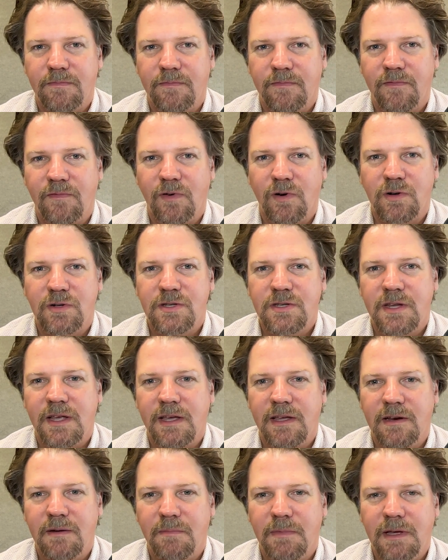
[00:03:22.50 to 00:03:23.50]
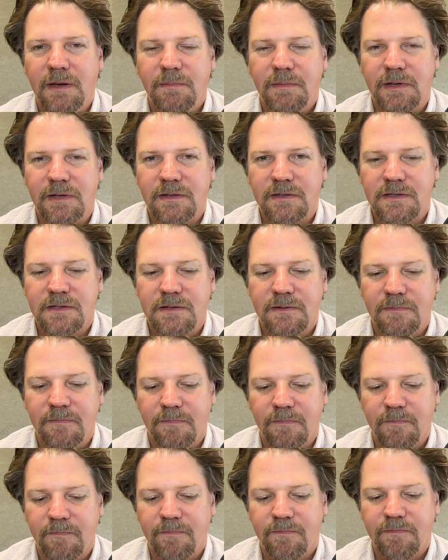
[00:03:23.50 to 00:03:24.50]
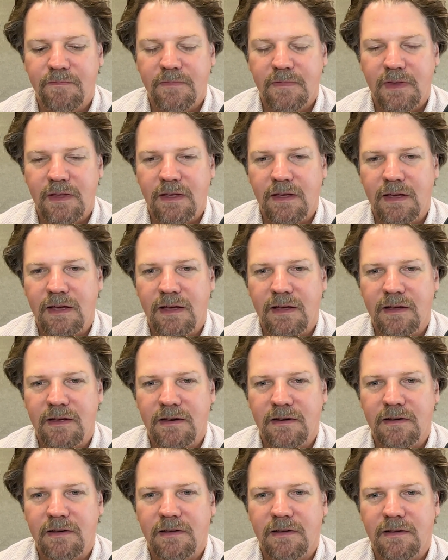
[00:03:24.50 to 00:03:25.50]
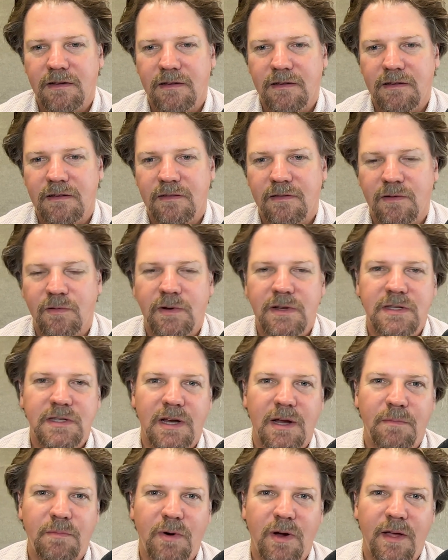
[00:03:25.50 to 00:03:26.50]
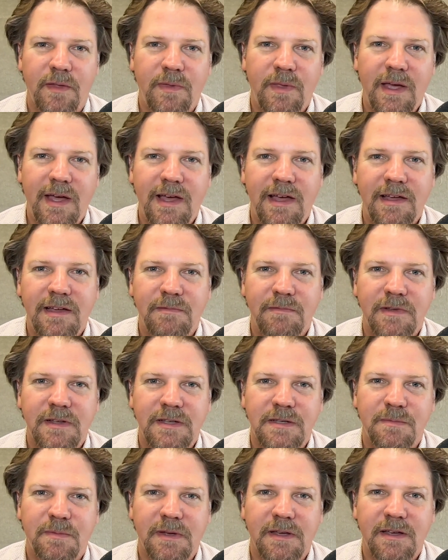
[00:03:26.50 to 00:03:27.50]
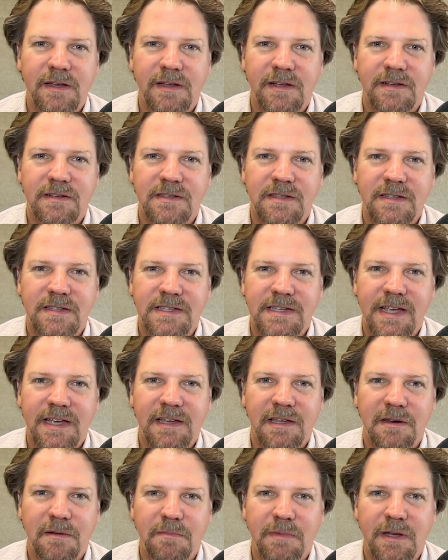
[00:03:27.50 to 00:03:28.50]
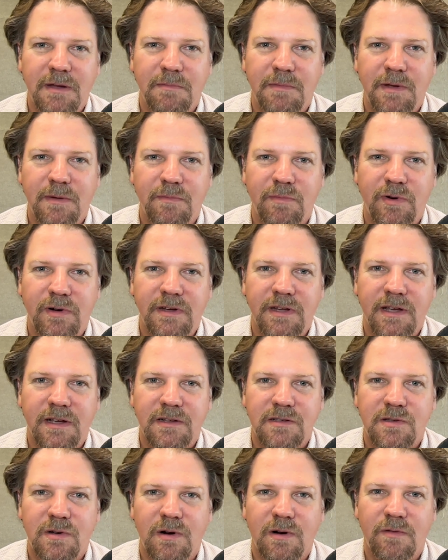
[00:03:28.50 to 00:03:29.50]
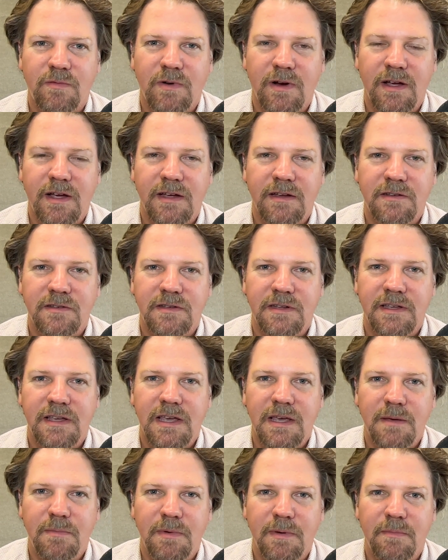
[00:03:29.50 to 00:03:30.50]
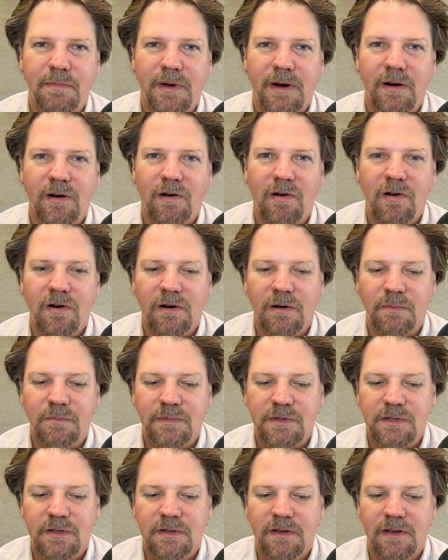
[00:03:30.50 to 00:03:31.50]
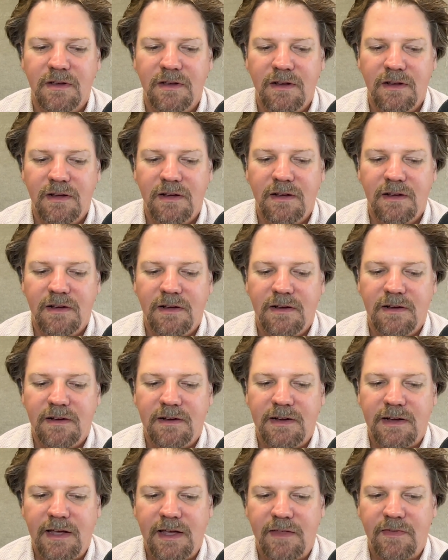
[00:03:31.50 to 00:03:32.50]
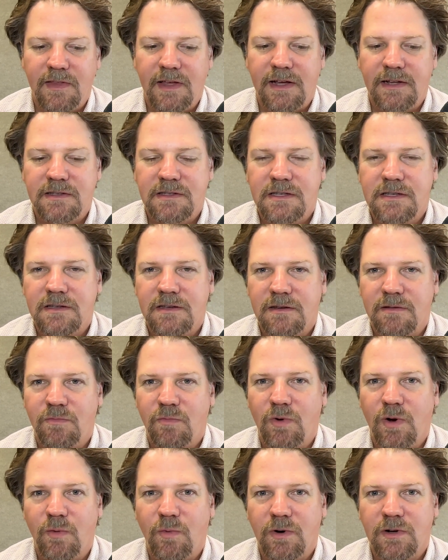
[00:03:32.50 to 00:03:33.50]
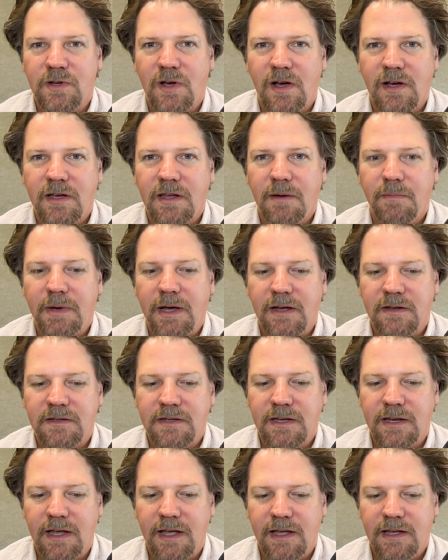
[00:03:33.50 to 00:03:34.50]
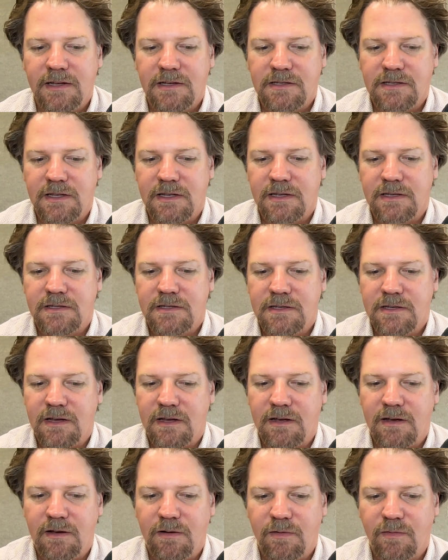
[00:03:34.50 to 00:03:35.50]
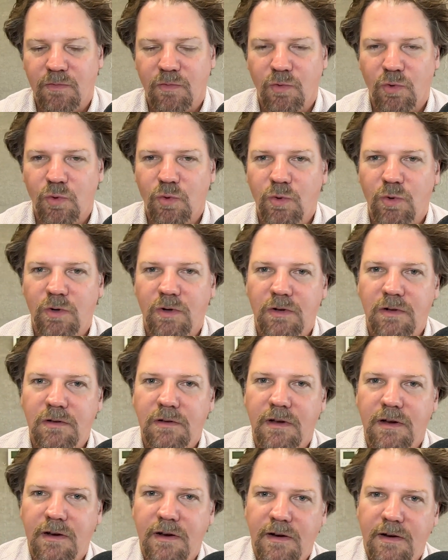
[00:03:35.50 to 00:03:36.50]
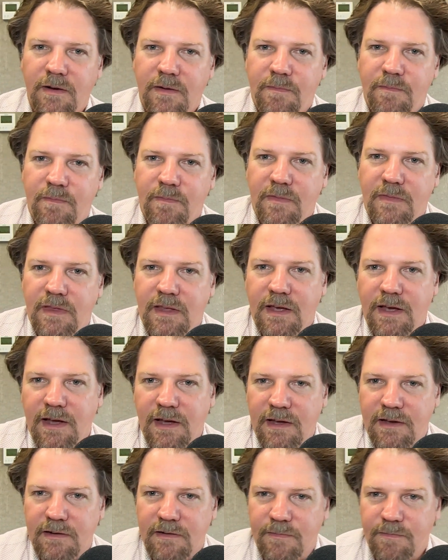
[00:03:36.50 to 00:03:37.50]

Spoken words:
first 10 amendments. And the reason I brought that is because the Second Amendment protects our right to keep and bear arms. And that's what we're talking about today, is this rule that